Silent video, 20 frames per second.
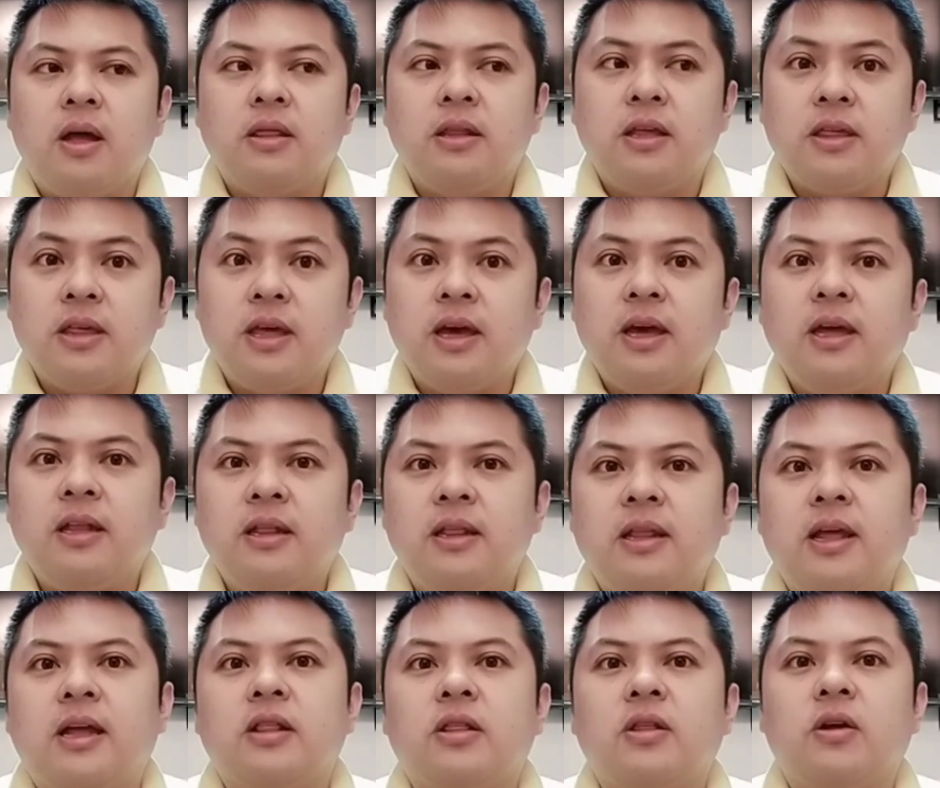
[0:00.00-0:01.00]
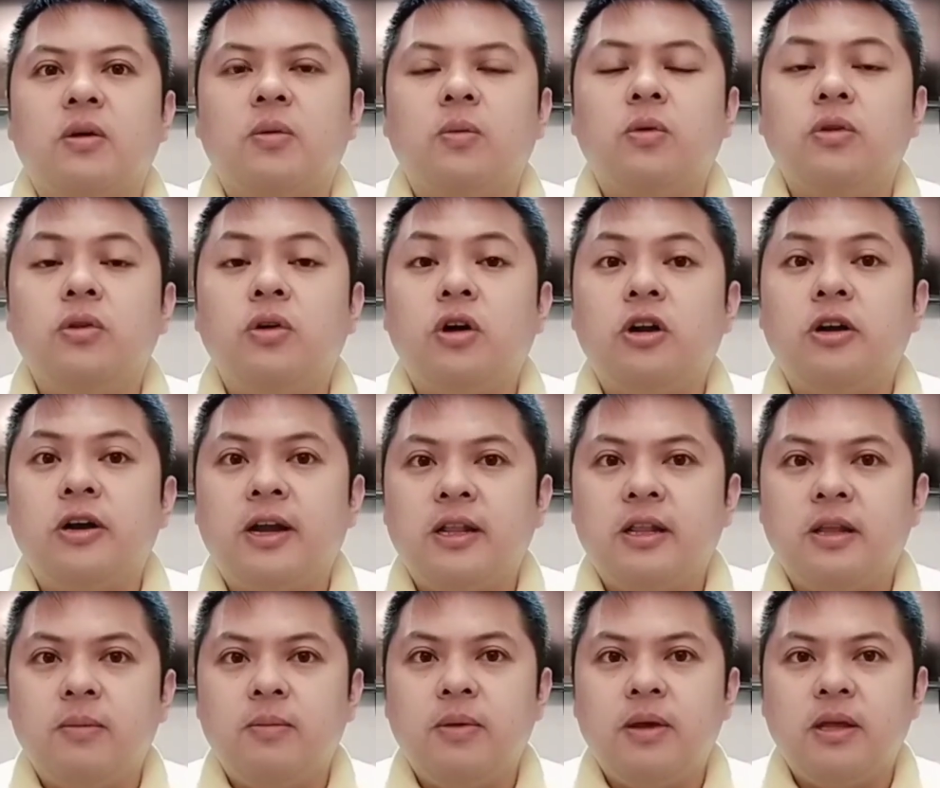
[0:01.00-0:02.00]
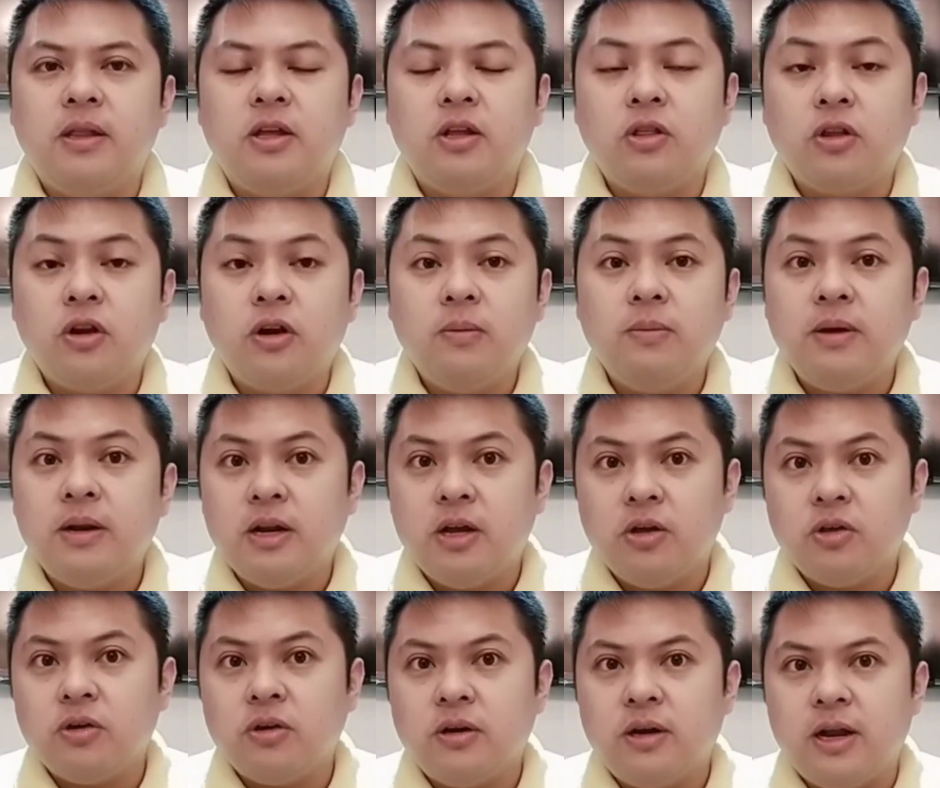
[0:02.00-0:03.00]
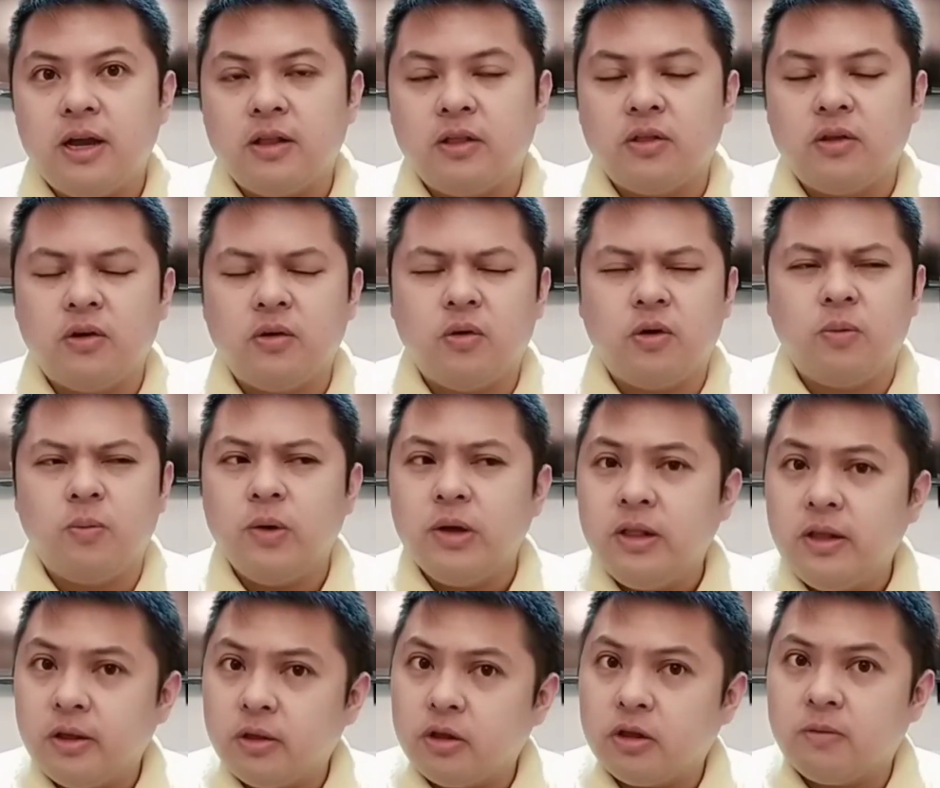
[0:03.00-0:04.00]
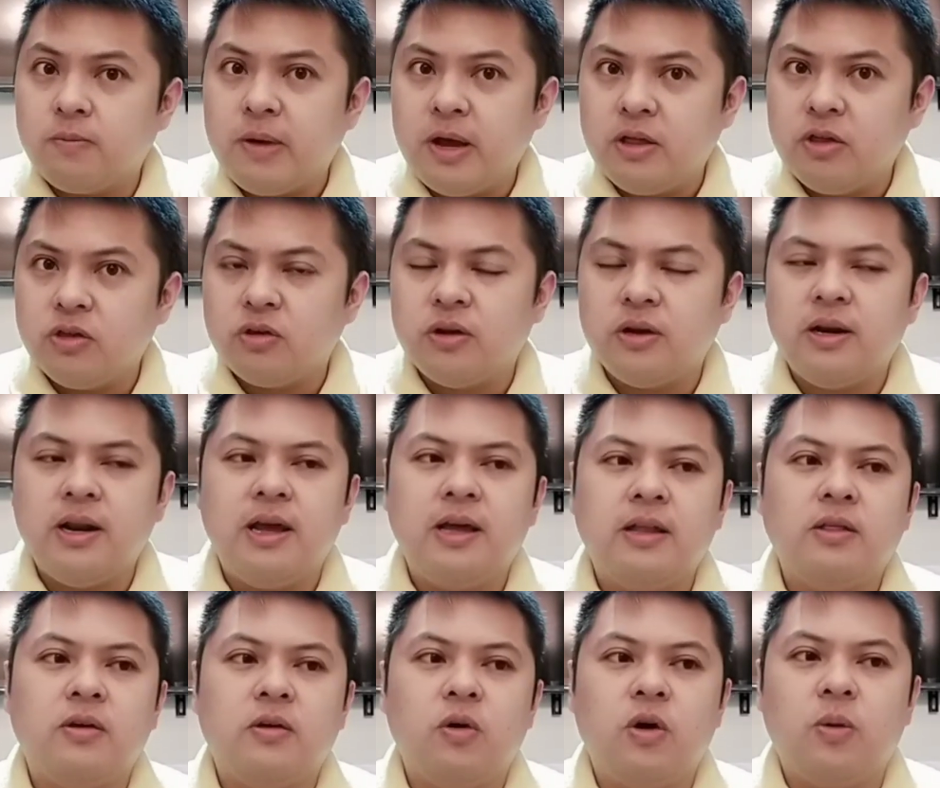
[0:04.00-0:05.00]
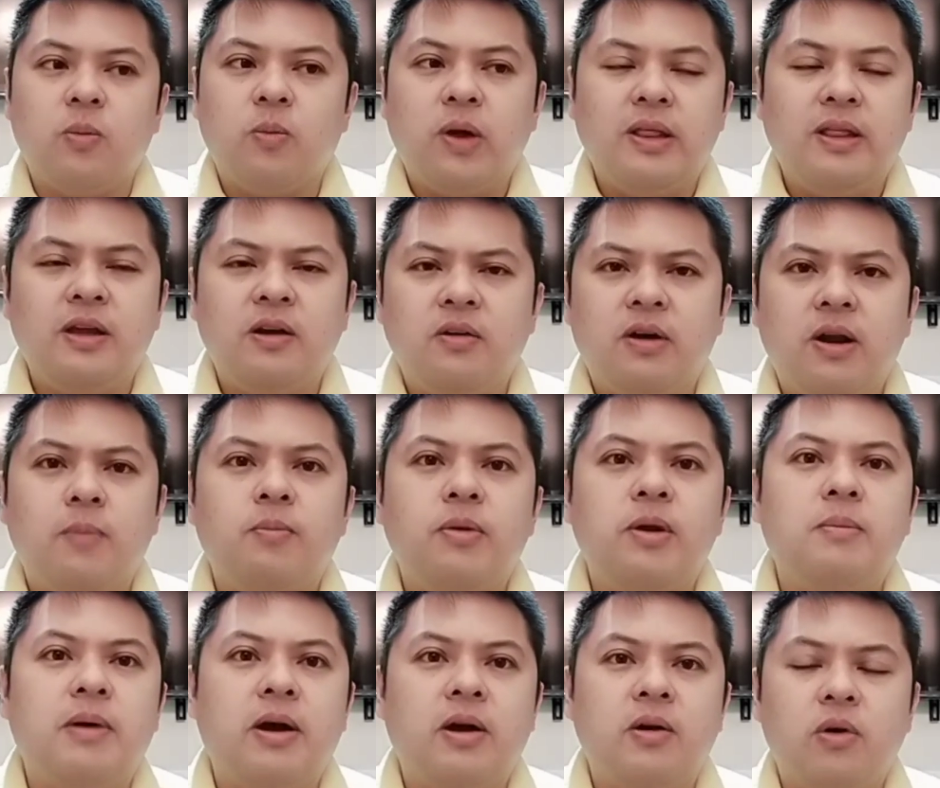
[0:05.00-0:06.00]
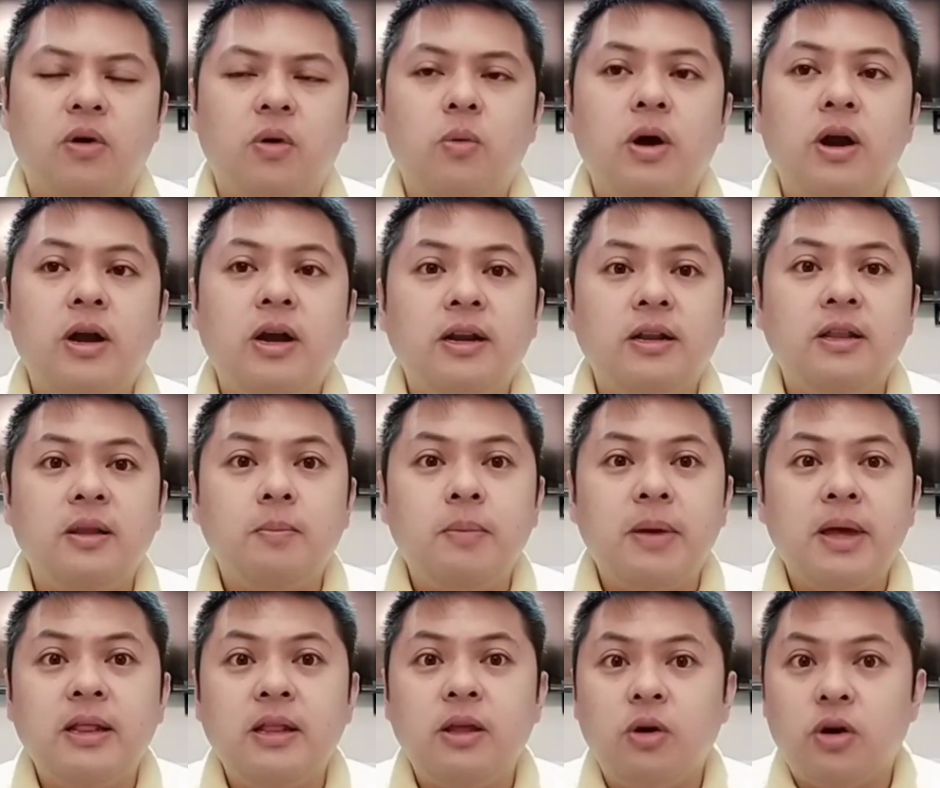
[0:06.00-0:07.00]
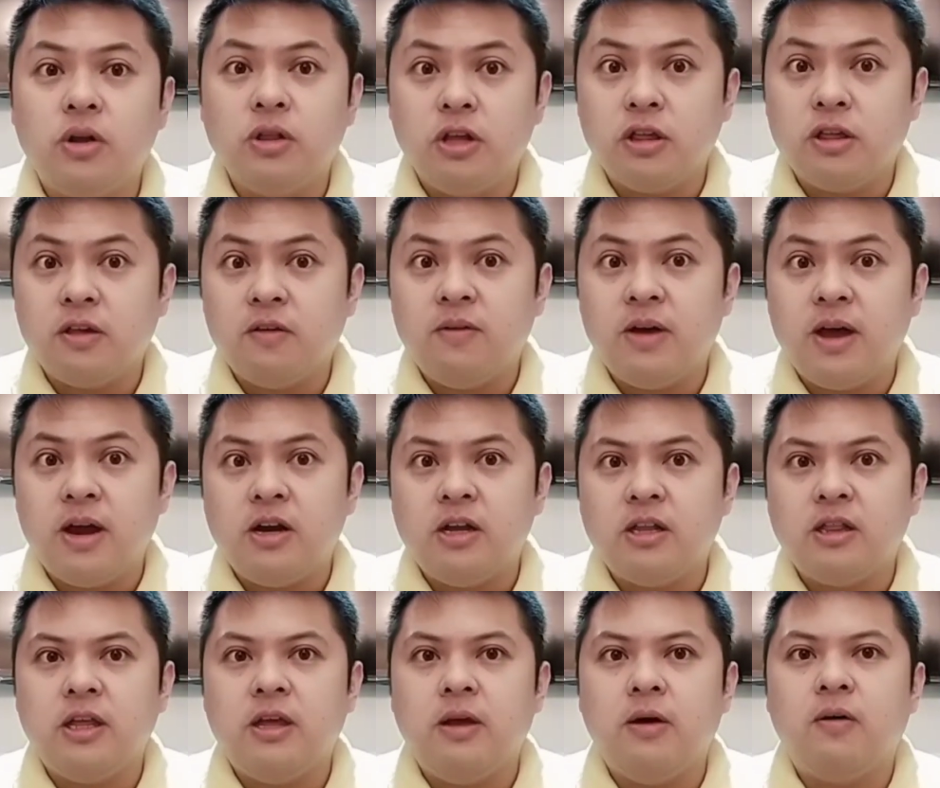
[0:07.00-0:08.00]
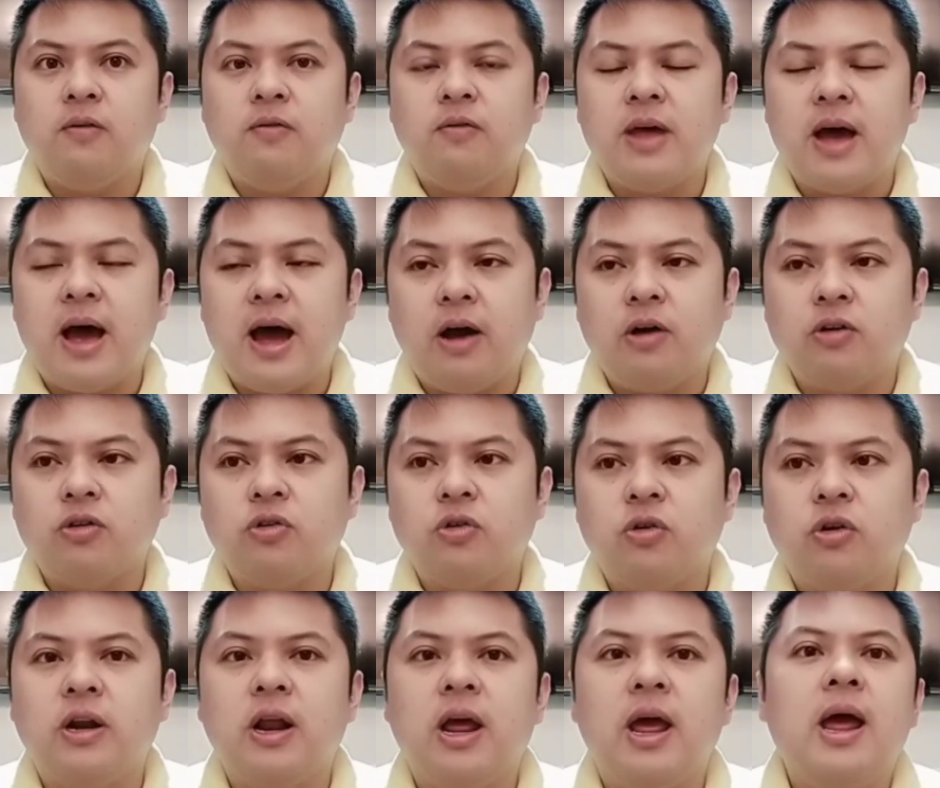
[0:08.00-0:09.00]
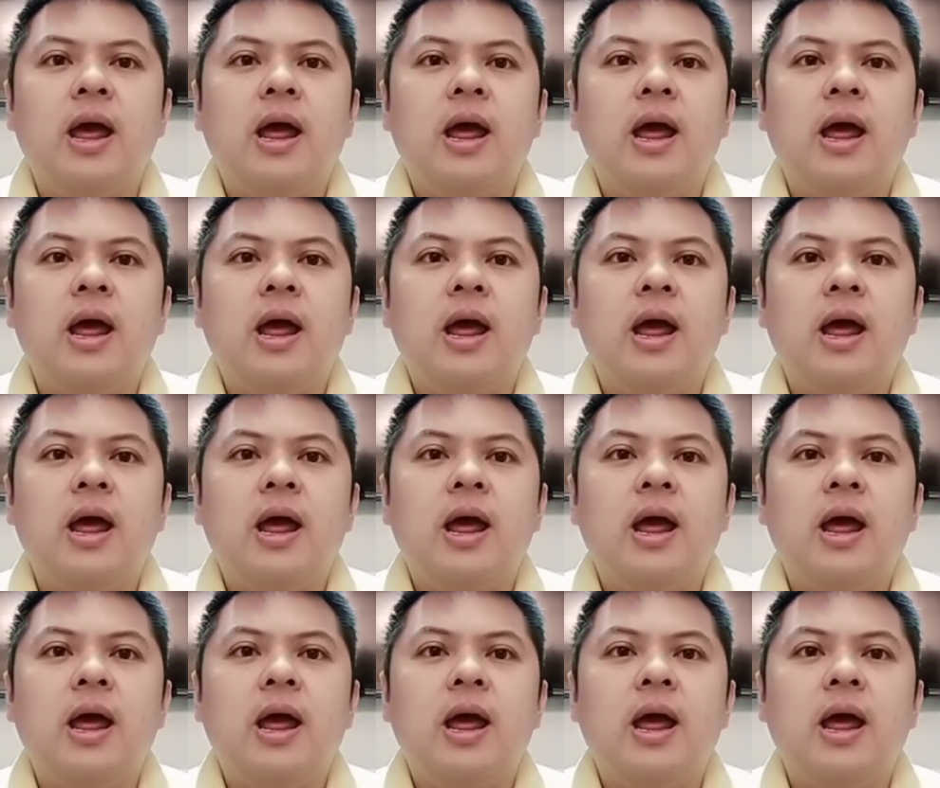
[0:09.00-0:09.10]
the second letter would already be the termination letter or pending suspension letter or pending reprimand or warning depending on the severity of the action